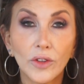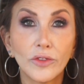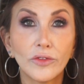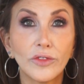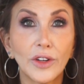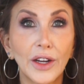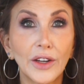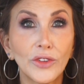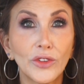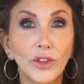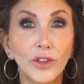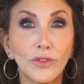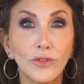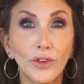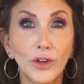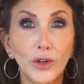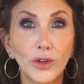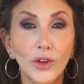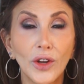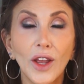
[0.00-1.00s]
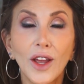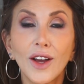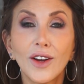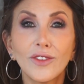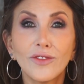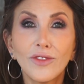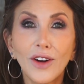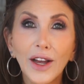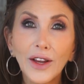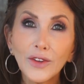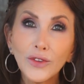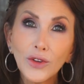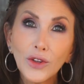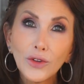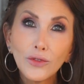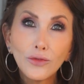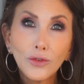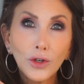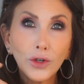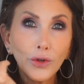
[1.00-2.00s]
vice
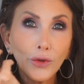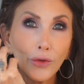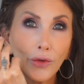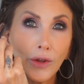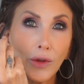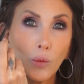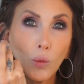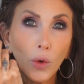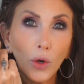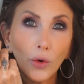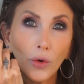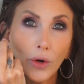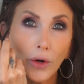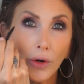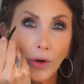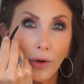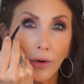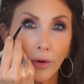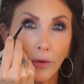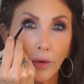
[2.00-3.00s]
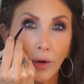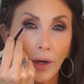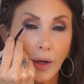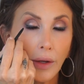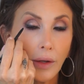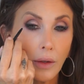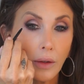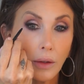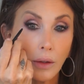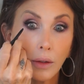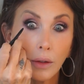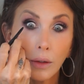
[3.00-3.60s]
versa won't hurt, right?